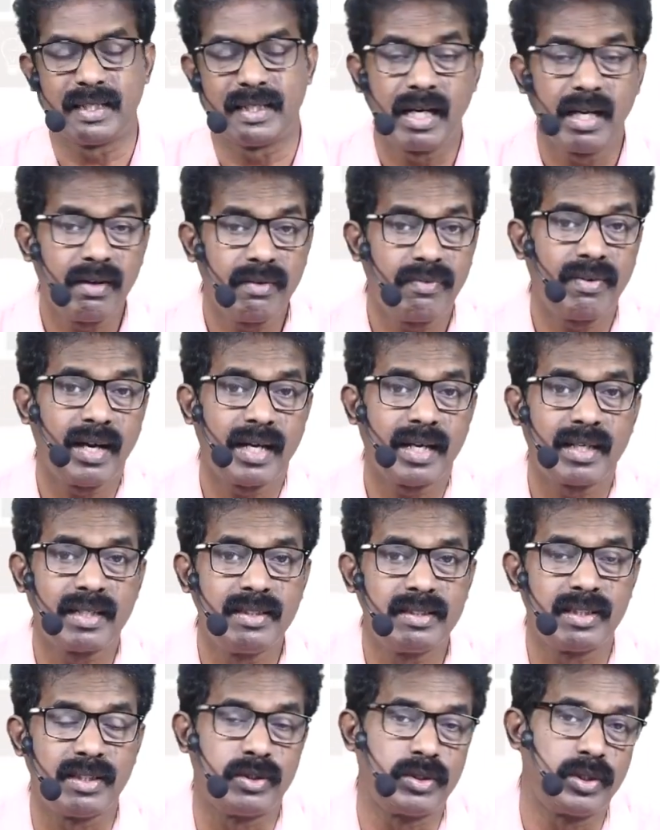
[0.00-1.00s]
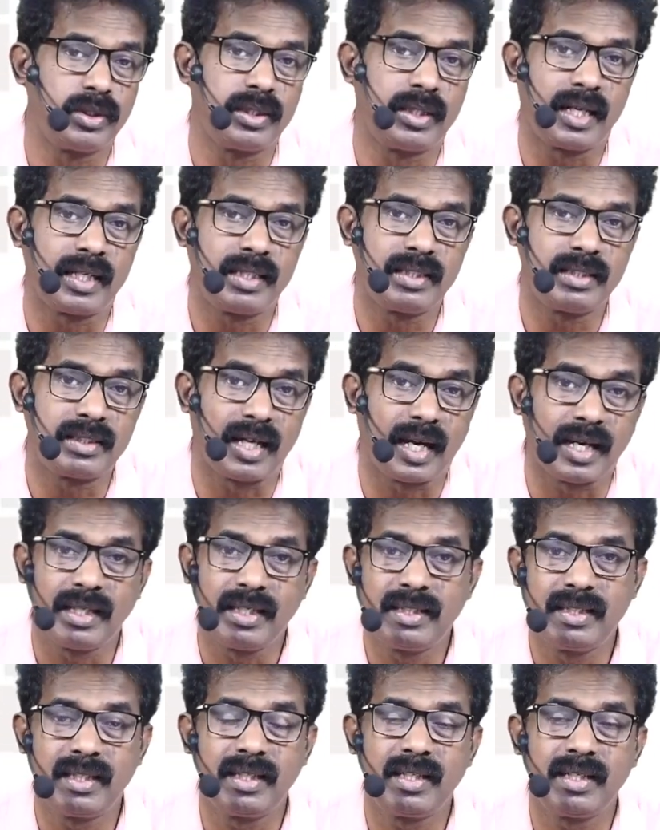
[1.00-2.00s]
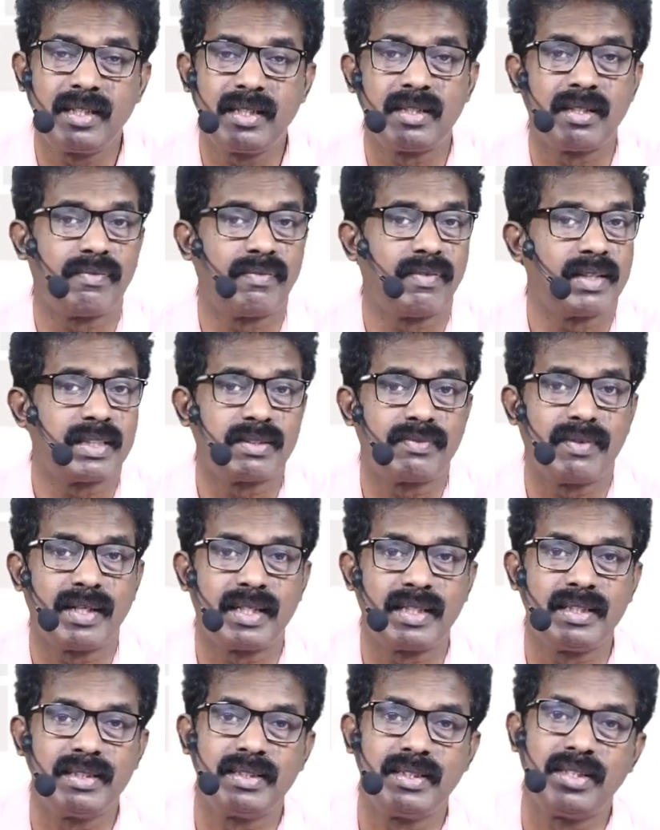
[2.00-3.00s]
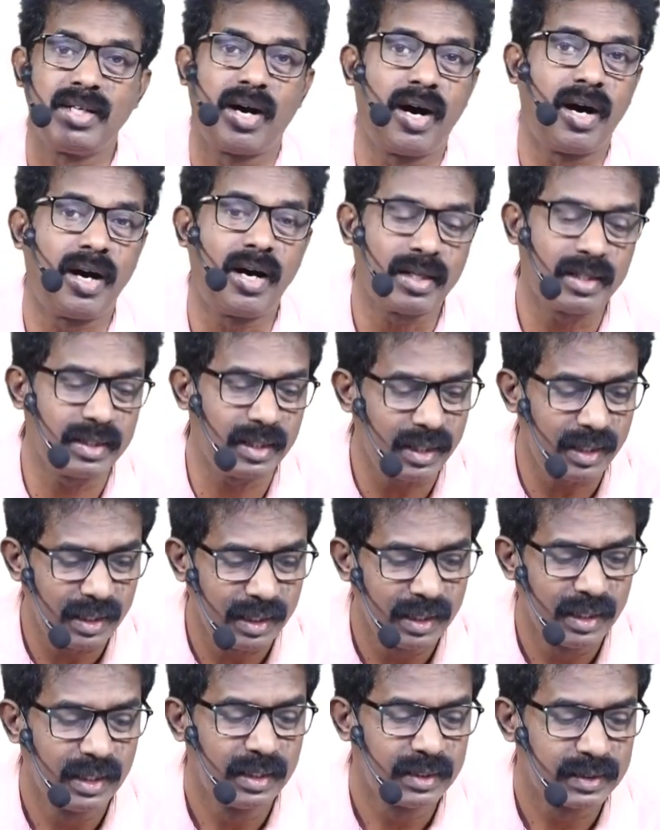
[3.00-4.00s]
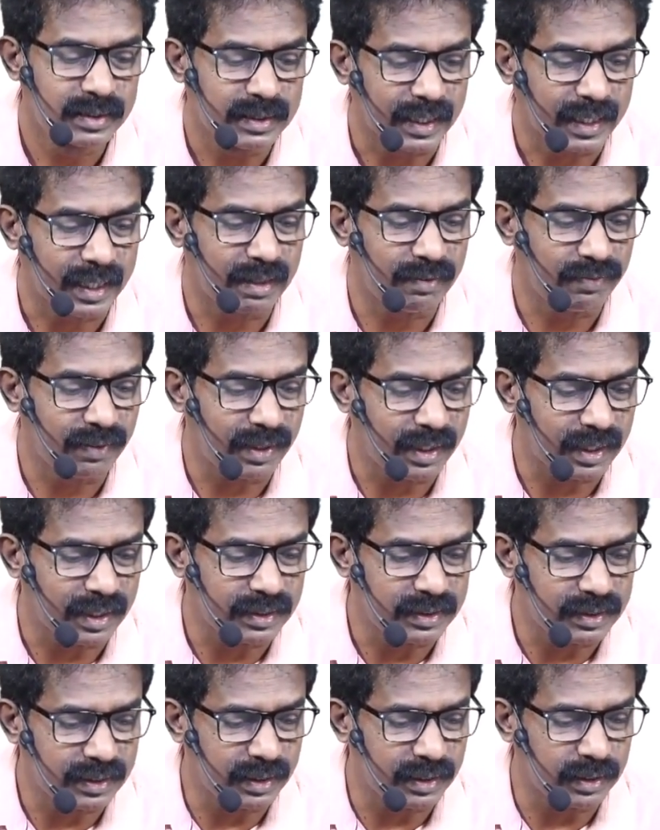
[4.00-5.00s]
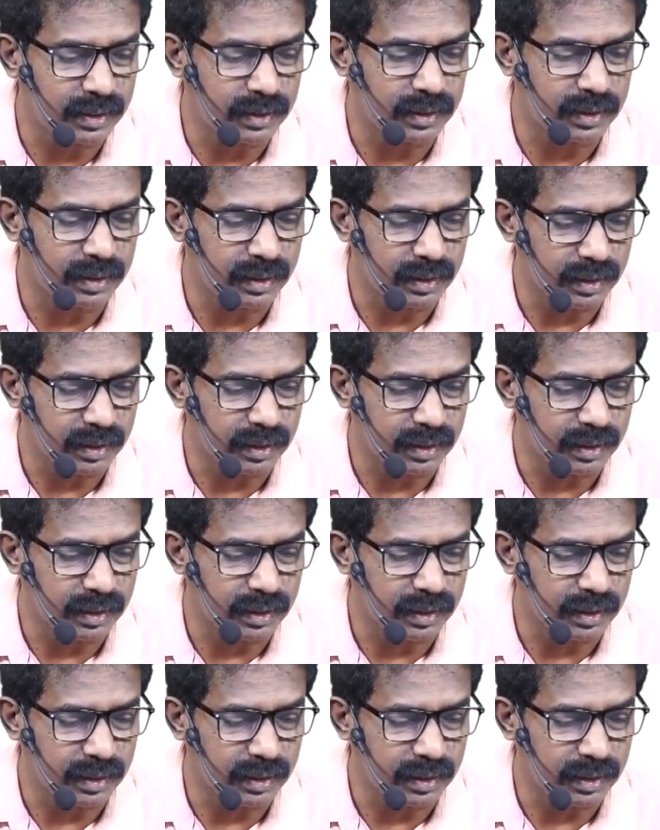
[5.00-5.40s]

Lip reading: A fire engine, so that is either the first fire engine or the second fire engine.